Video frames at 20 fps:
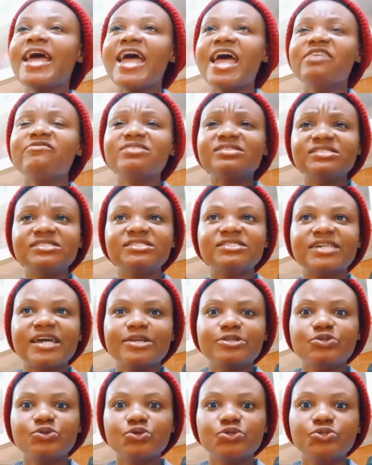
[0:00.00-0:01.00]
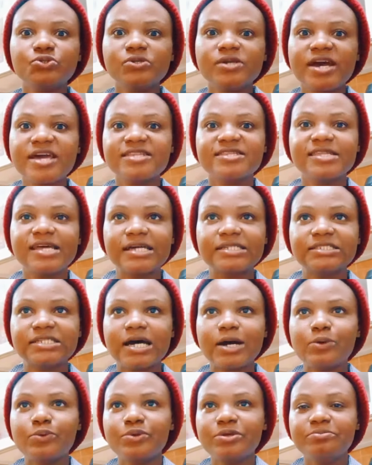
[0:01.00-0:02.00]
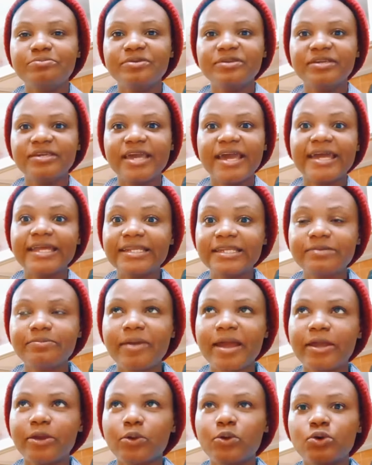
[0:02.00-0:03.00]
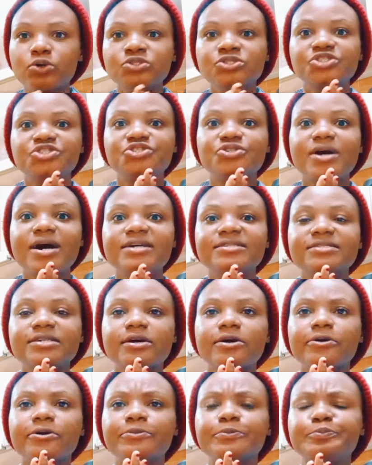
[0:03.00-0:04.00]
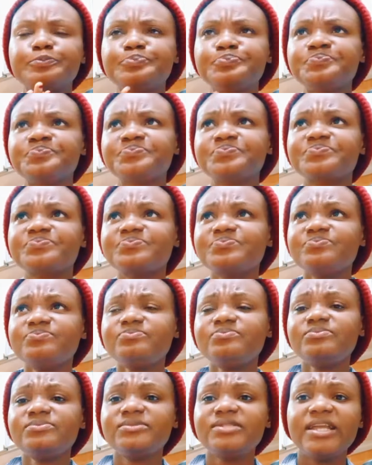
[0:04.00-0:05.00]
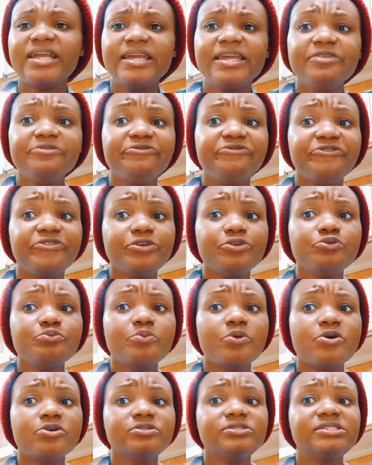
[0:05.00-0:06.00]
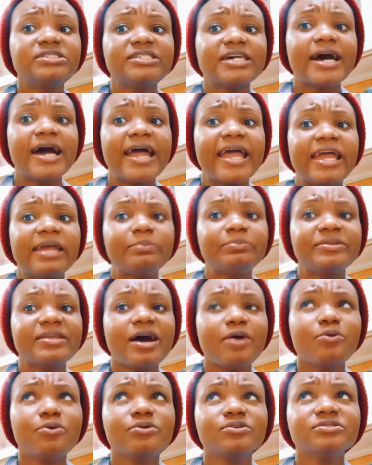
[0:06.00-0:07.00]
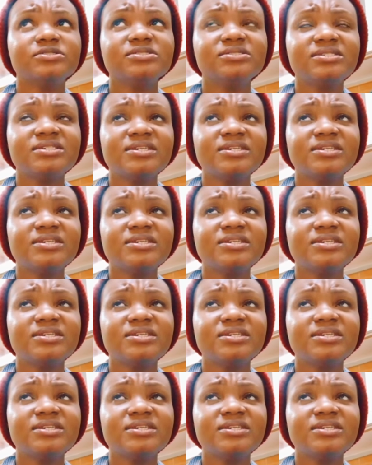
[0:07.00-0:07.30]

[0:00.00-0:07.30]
Ever since I told you guys that I will be ending my contract in few months time, that was